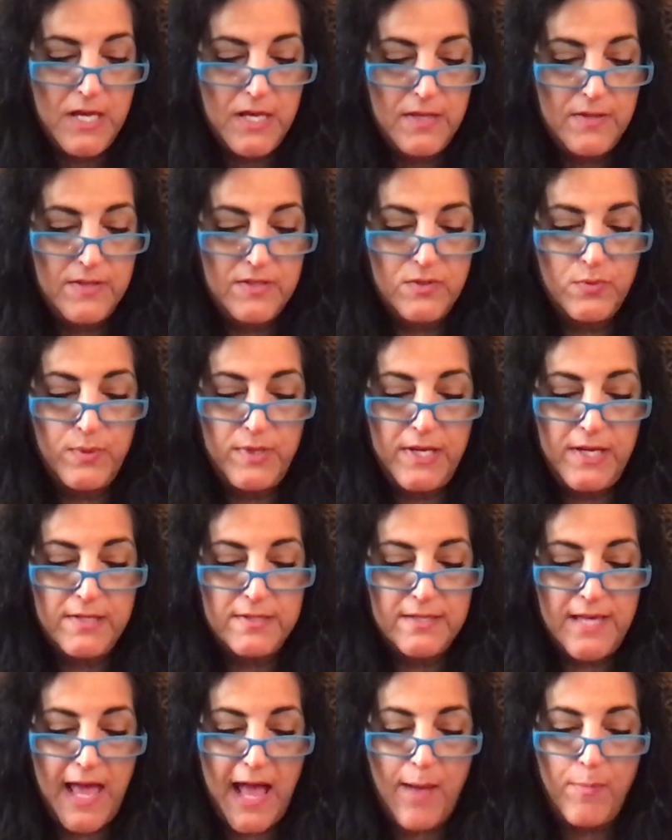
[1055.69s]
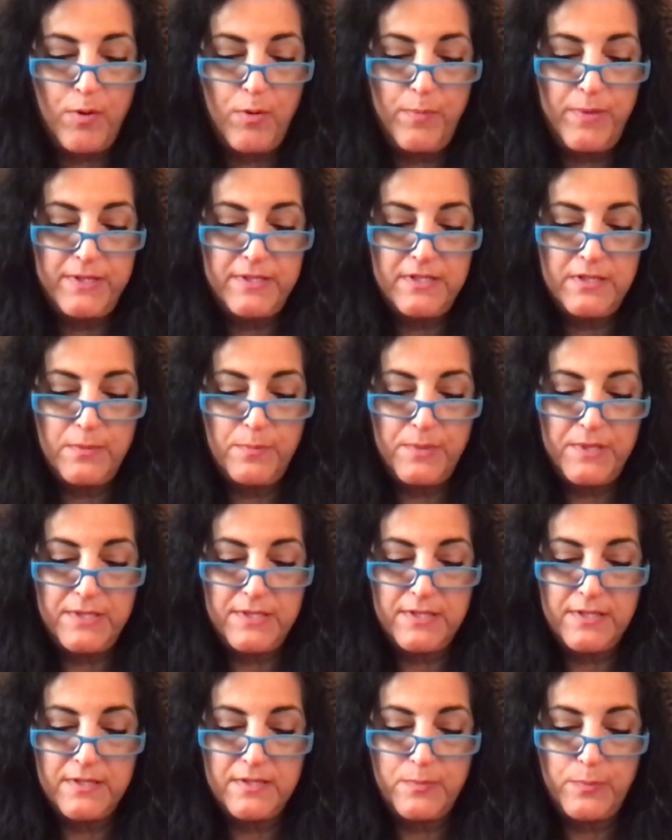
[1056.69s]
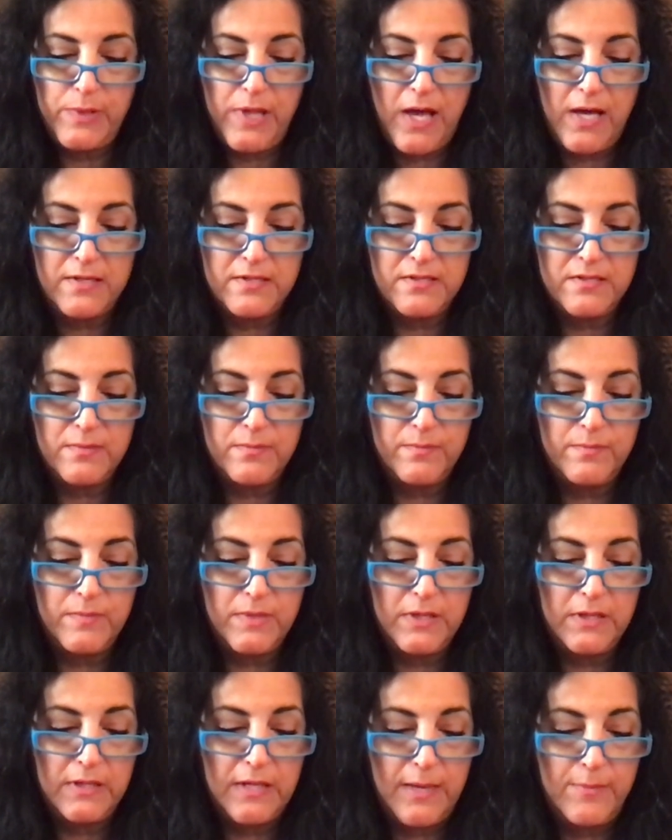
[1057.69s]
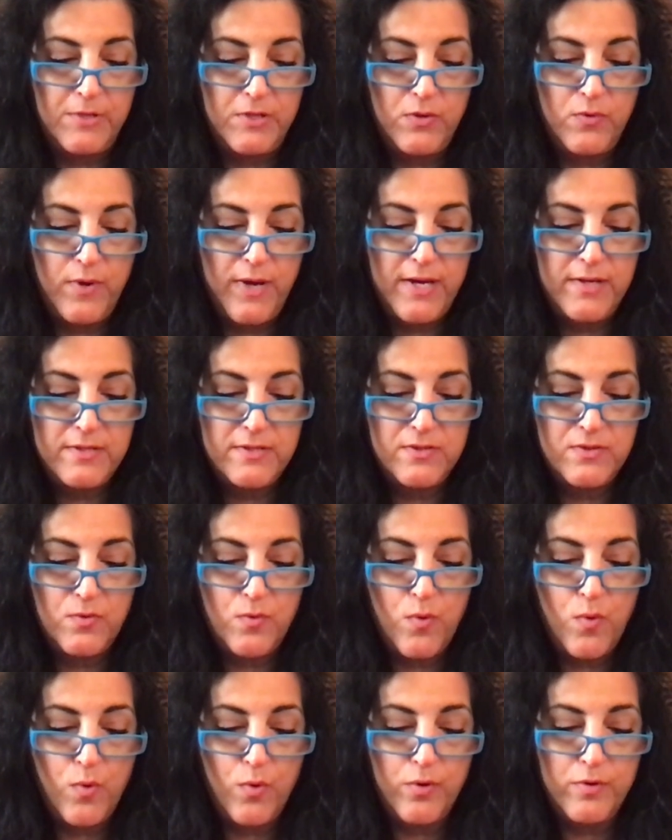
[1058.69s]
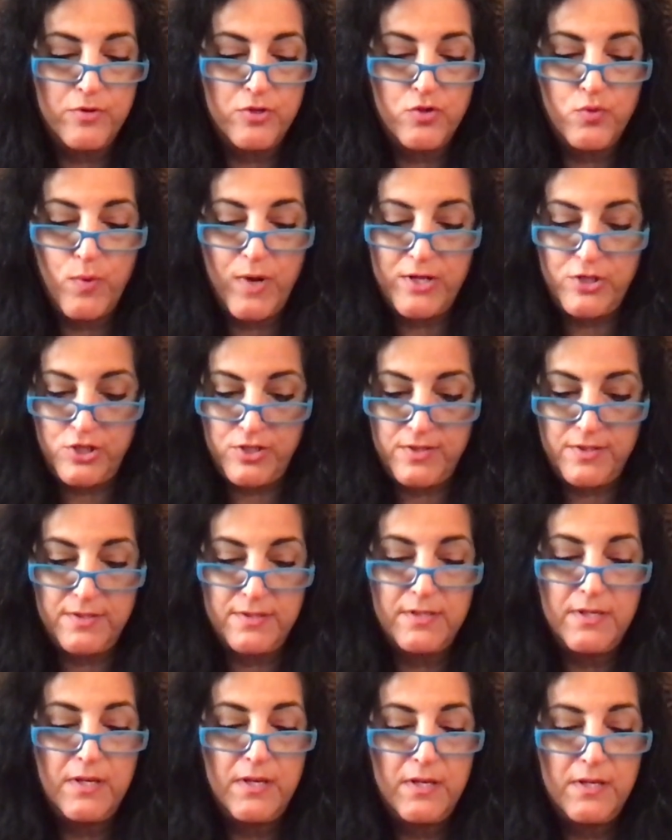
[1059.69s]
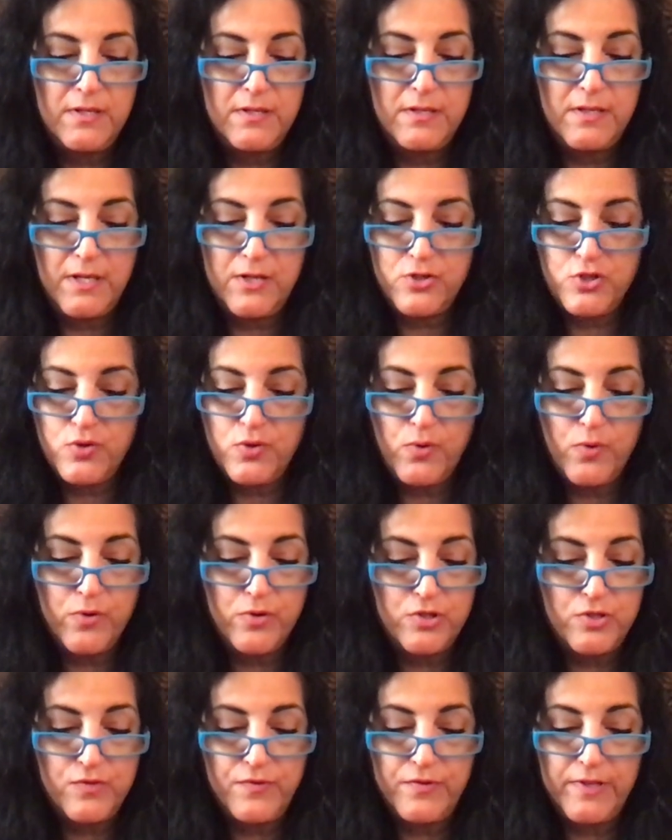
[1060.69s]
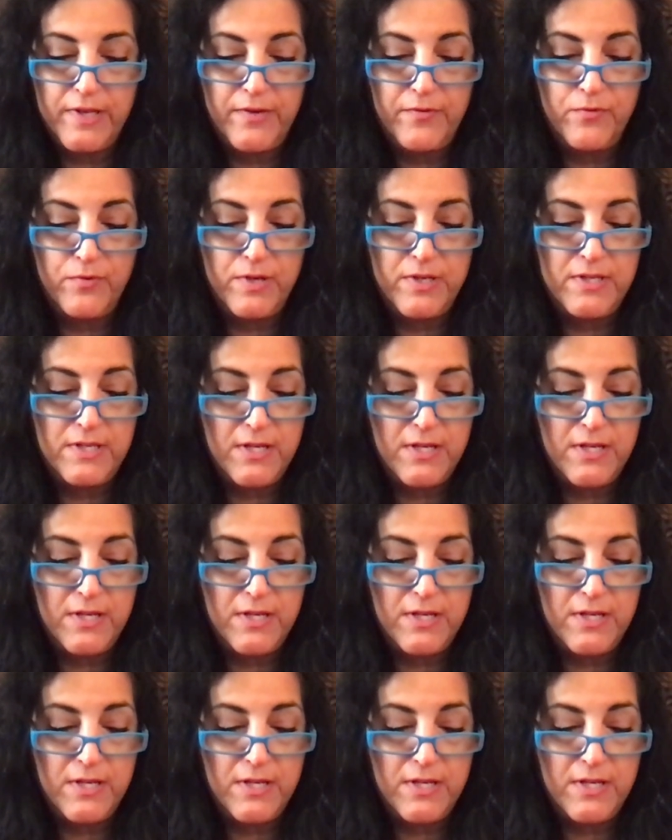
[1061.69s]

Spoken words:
this one has apple bits, hibiscus blossom, lemongrass, orange wedges, natural orange flavoring,